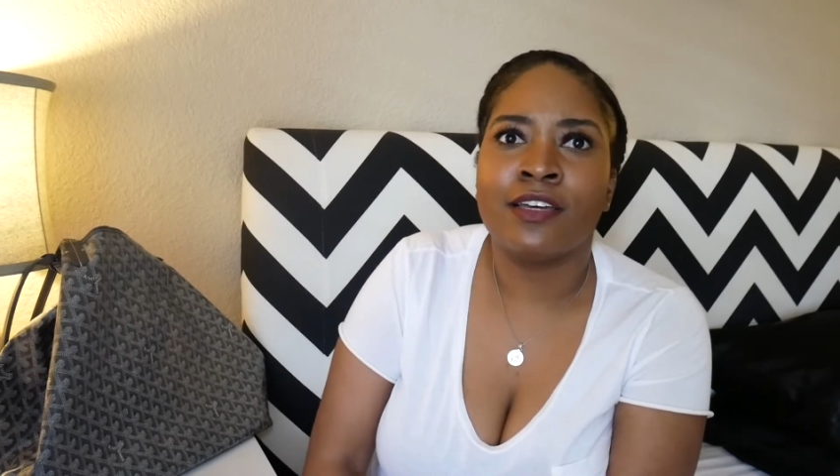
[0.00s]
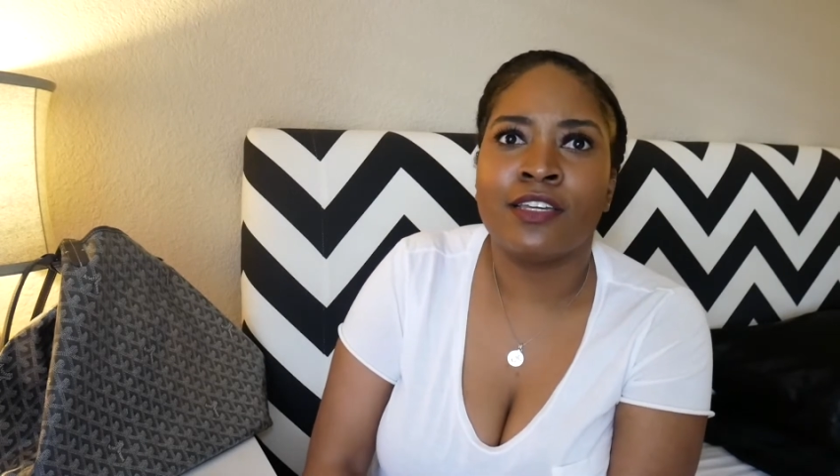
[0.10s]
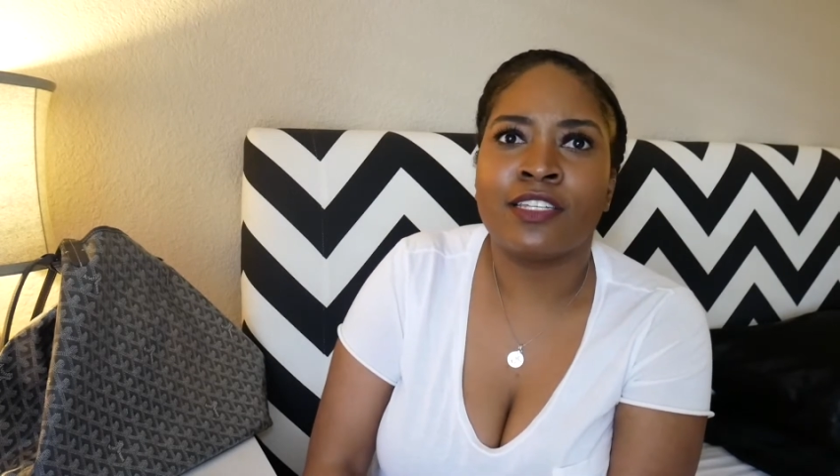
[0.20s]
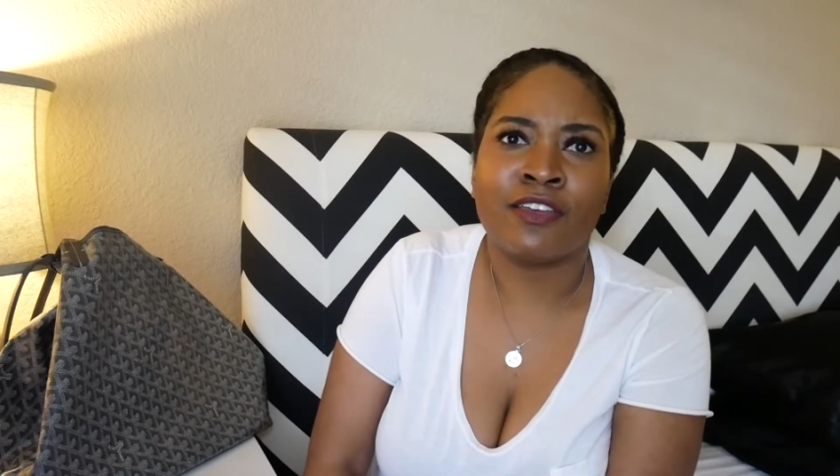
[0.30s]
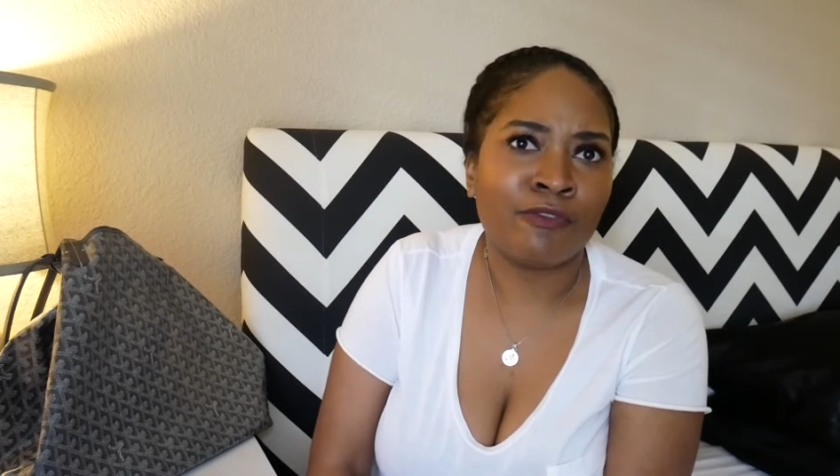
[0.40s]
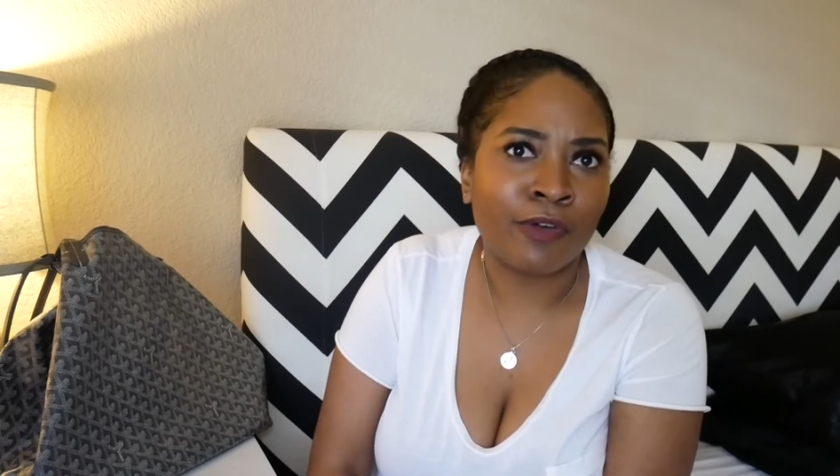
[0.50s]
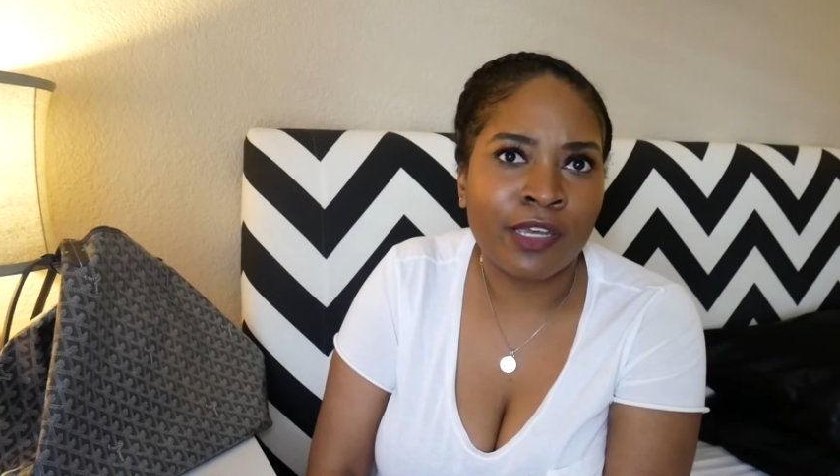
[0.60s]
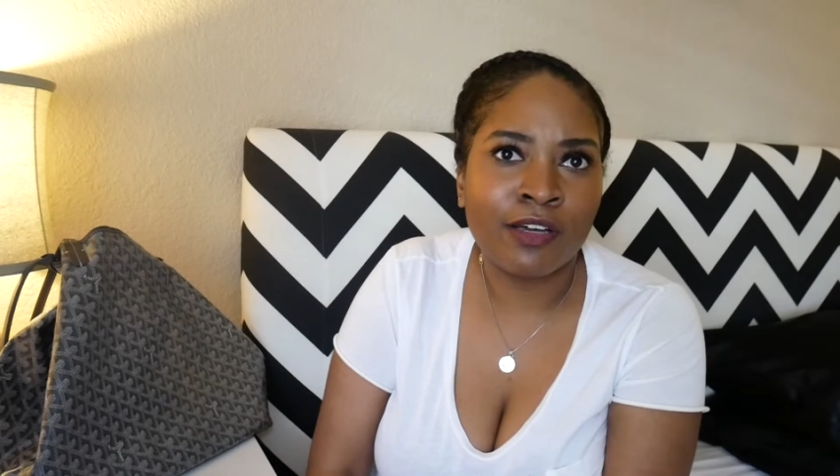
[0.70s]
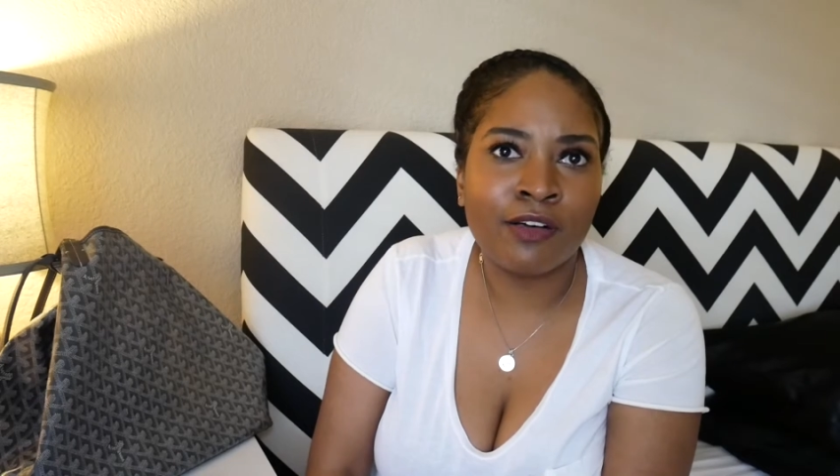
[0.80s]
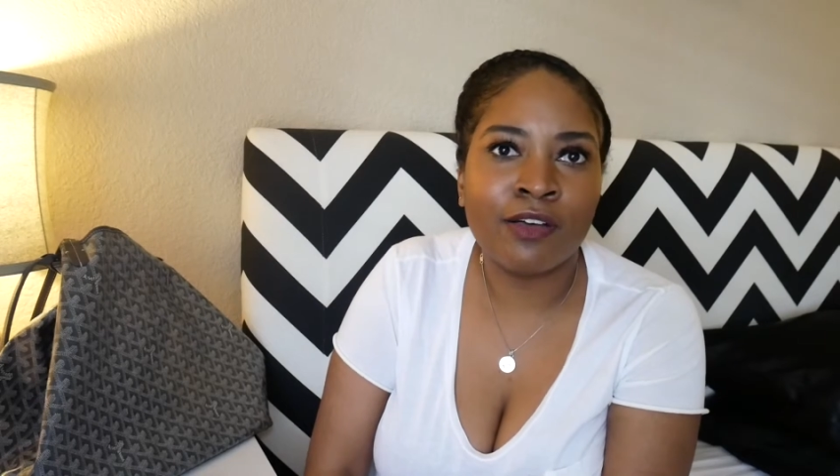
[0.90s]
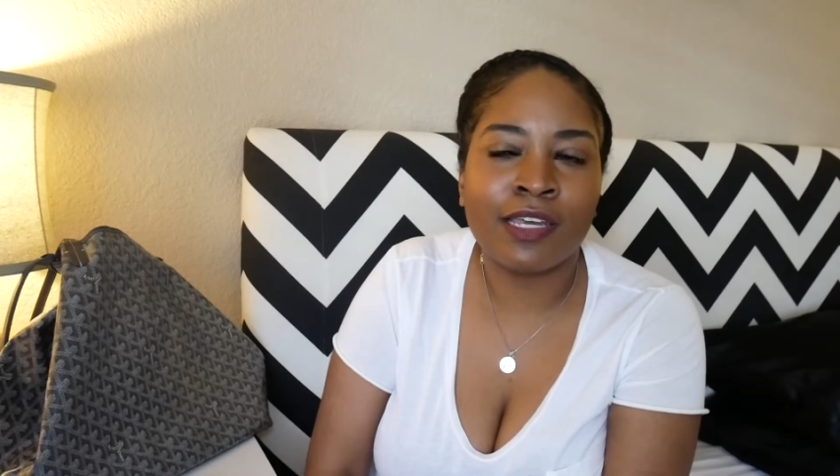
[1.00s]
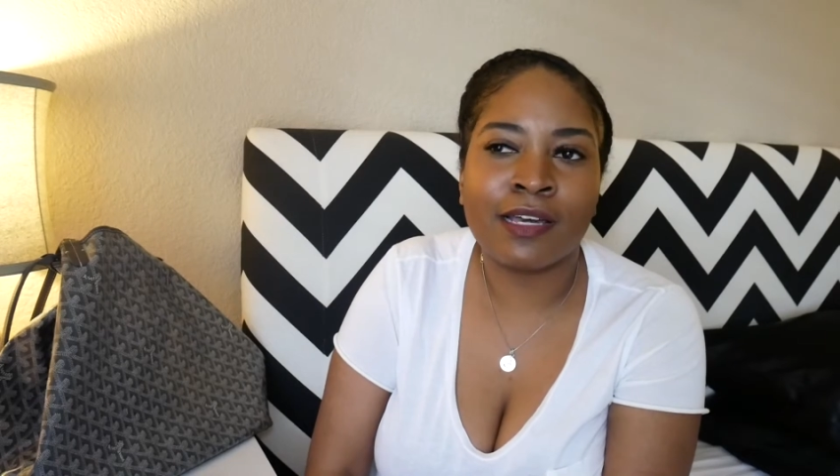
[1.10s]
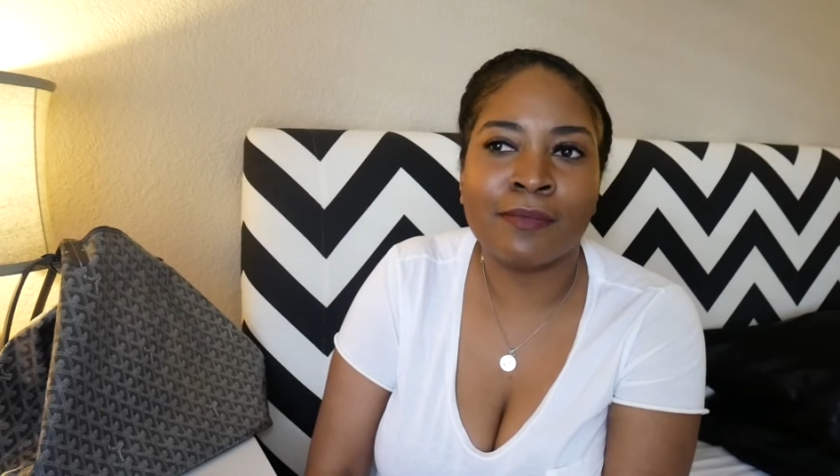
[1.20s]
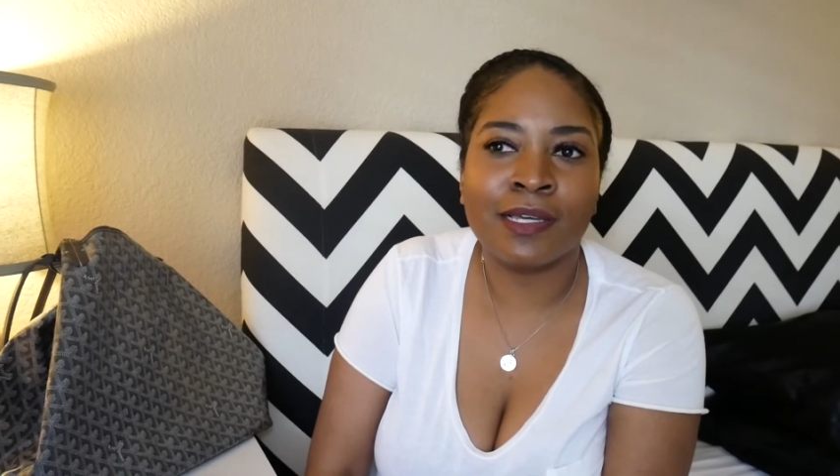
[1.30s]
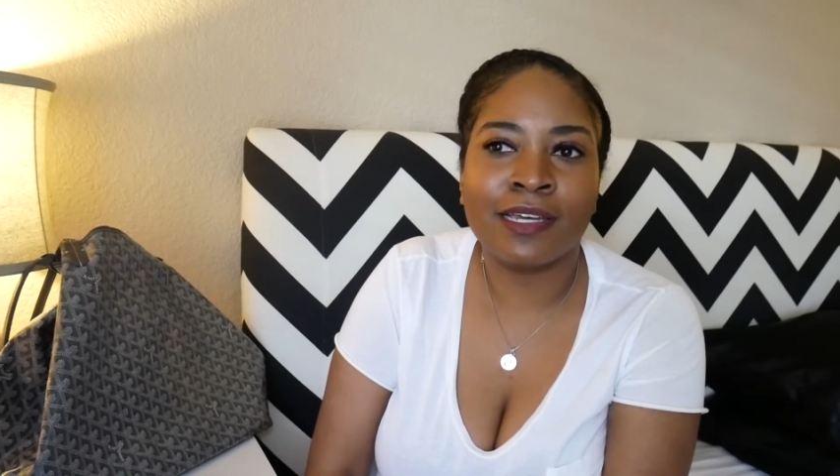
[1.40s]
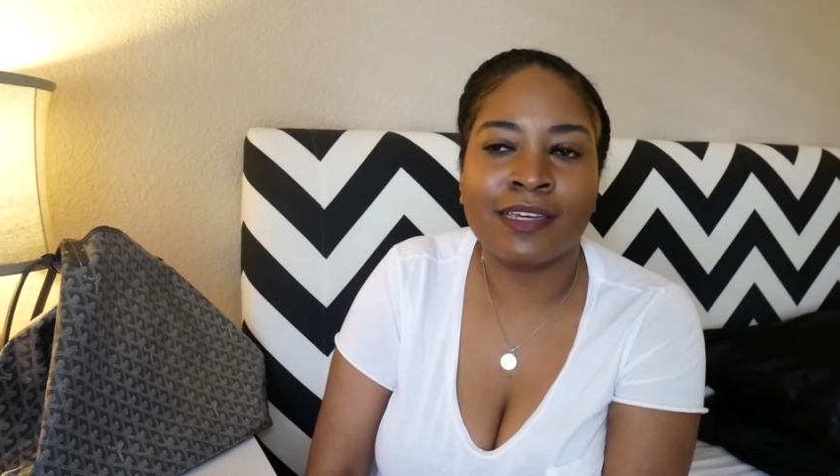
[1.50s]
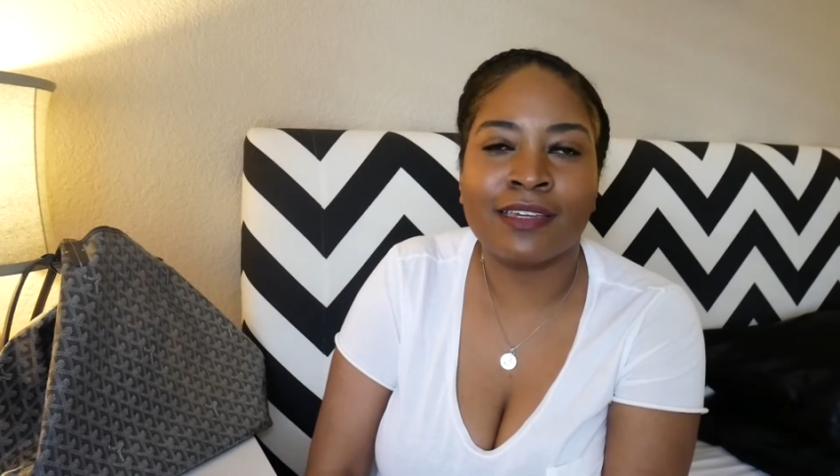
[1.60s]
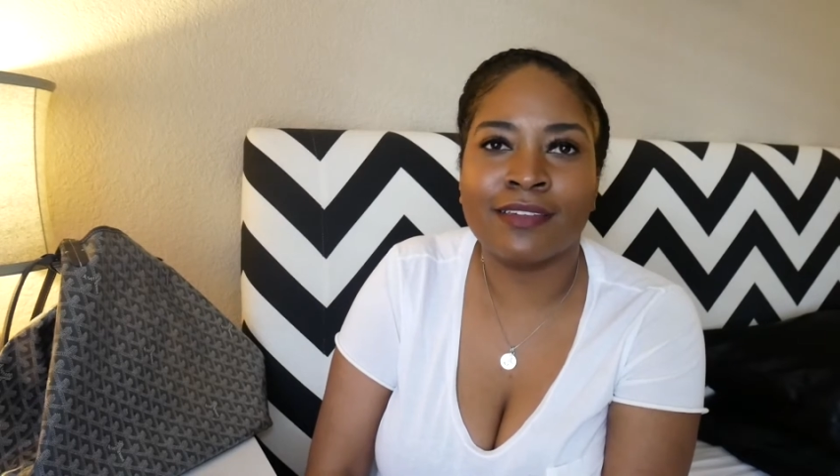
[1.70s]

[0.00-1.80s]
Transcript: is it real? And I'm like,